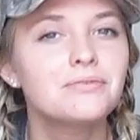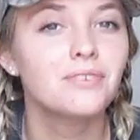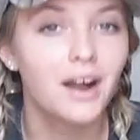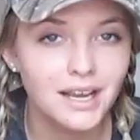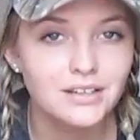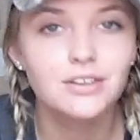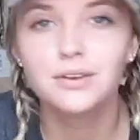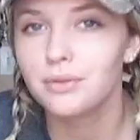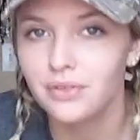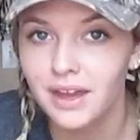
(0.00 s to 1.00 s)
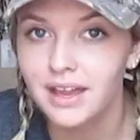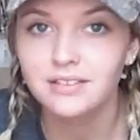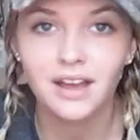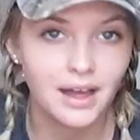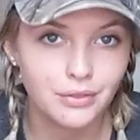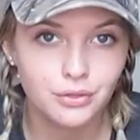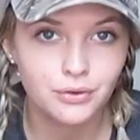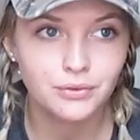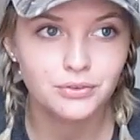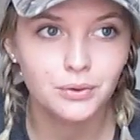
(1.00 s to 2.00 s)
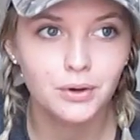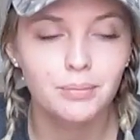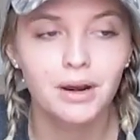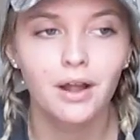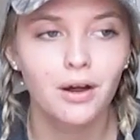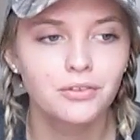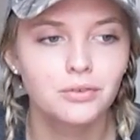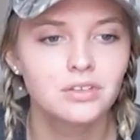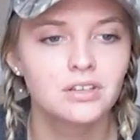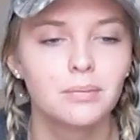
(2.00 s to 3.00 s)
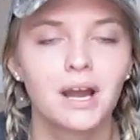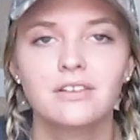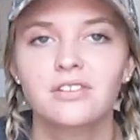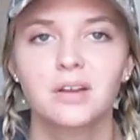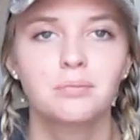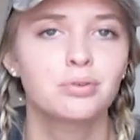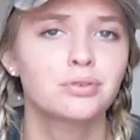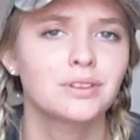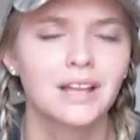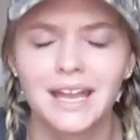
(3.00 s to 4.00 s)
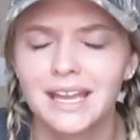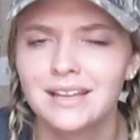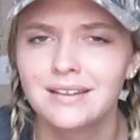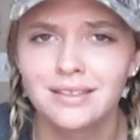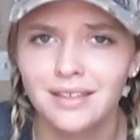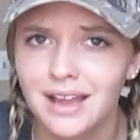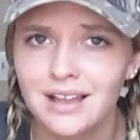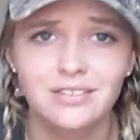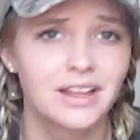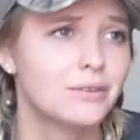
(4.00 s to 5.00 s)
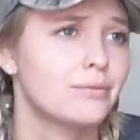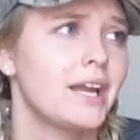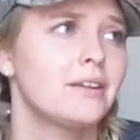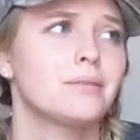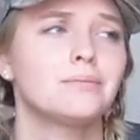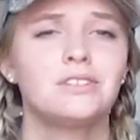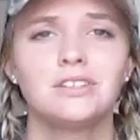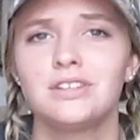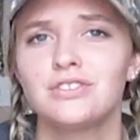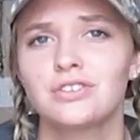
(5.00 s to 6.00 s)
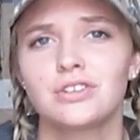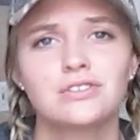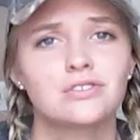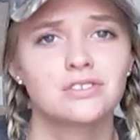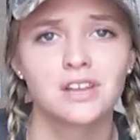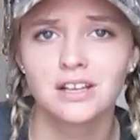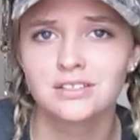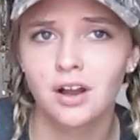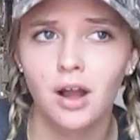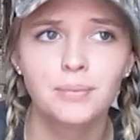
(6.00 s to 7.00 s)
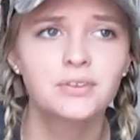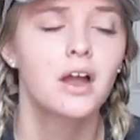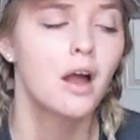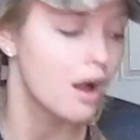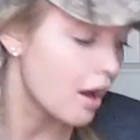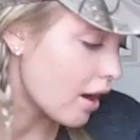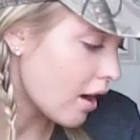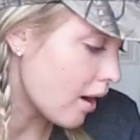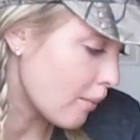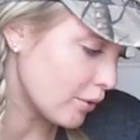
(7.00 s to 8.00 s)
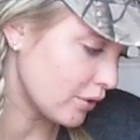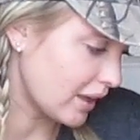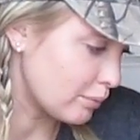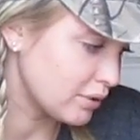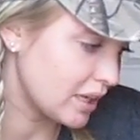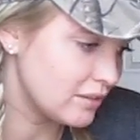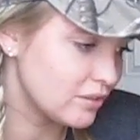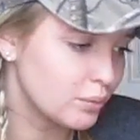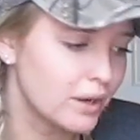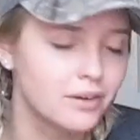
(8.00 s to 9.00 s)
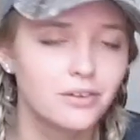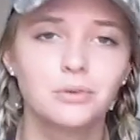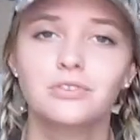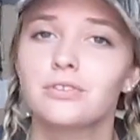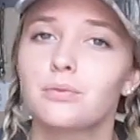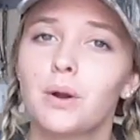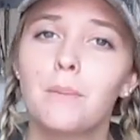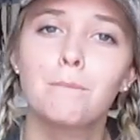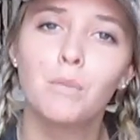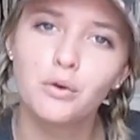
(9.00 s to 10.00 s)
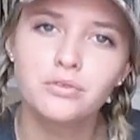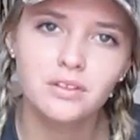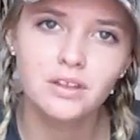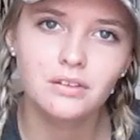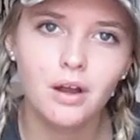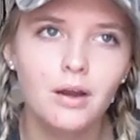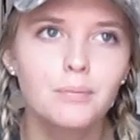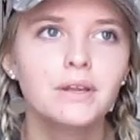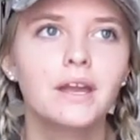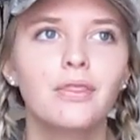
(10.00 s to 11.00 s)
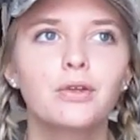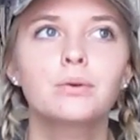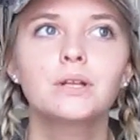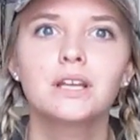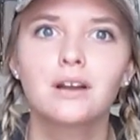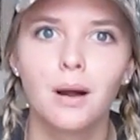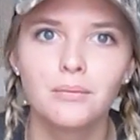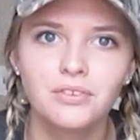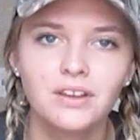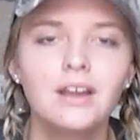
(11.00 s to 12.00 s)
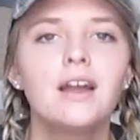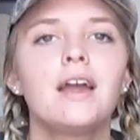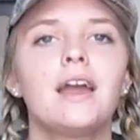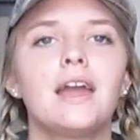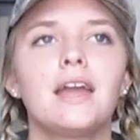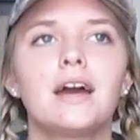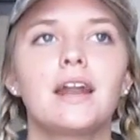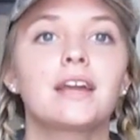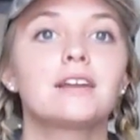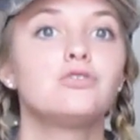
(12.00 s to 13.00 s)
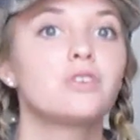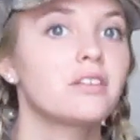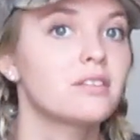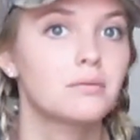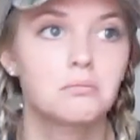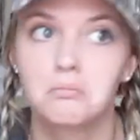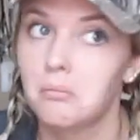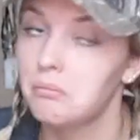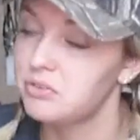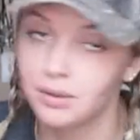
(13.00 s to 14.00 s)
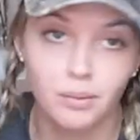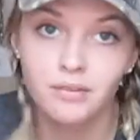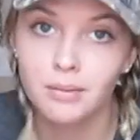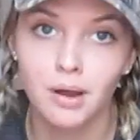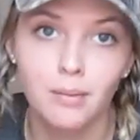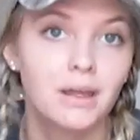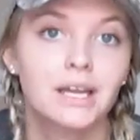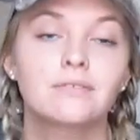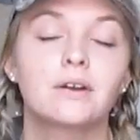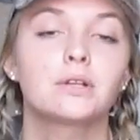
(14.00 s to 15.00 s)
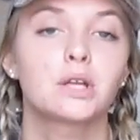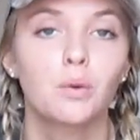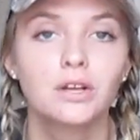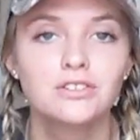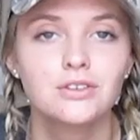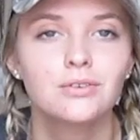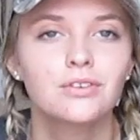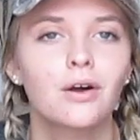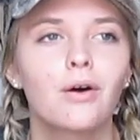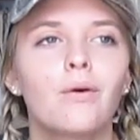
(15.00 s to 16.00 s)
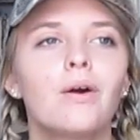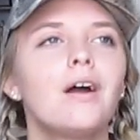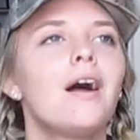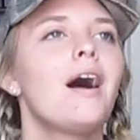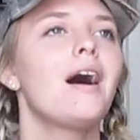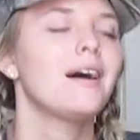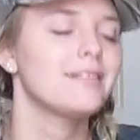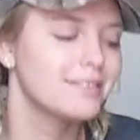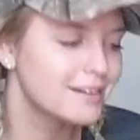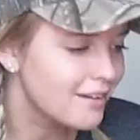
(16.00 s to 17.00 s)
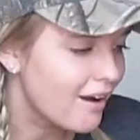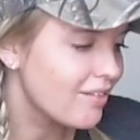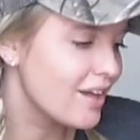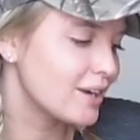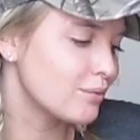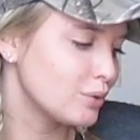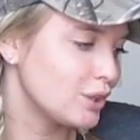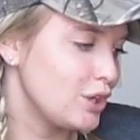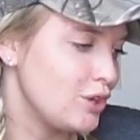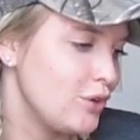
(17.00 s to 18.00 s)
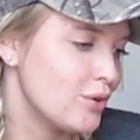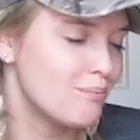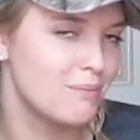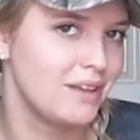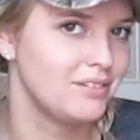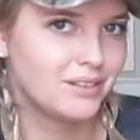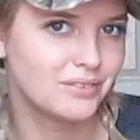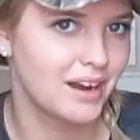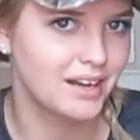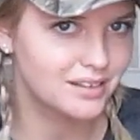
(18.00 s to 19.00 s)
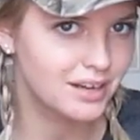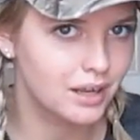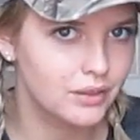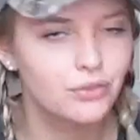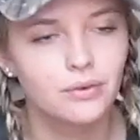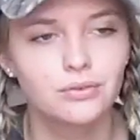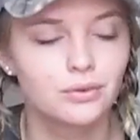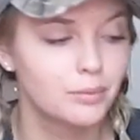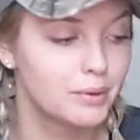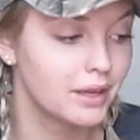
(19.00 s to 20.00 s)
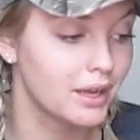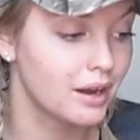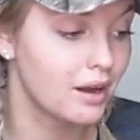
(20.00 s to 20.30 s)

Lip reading: find cute things at the thrift store, but I also tend to buy just like plain things, like random t-shirts or tank tops, or like plain sweaters, which is what most of these are, but yet they're really comfy and I can dress some of them up like if I really want to, so they're not like really cute, amazing finds that I got at the thrift store, but yet